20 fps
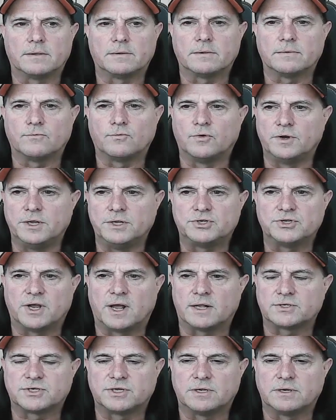Woody
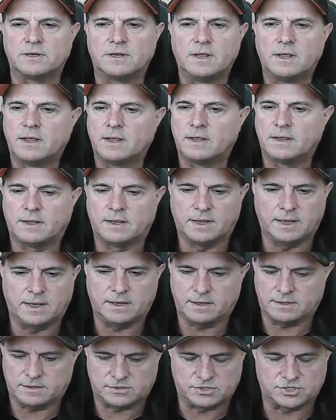Johnson,
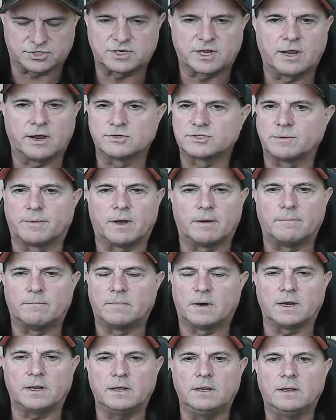he just cares about
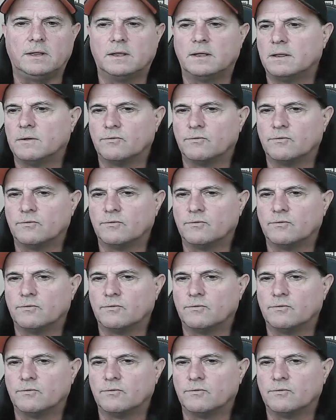money,